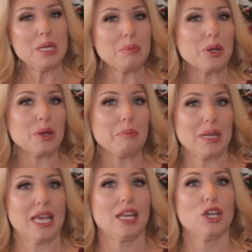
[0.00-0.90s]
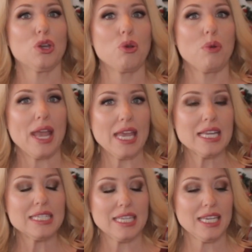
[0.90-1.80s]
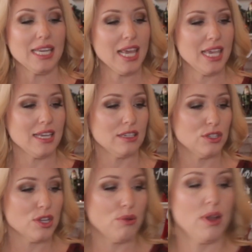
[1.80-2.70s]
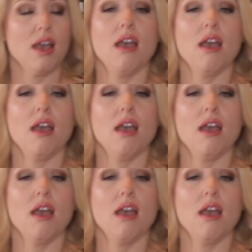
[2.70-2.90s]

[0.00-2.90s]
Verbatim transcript: peanut butter and banana go hand in hand. So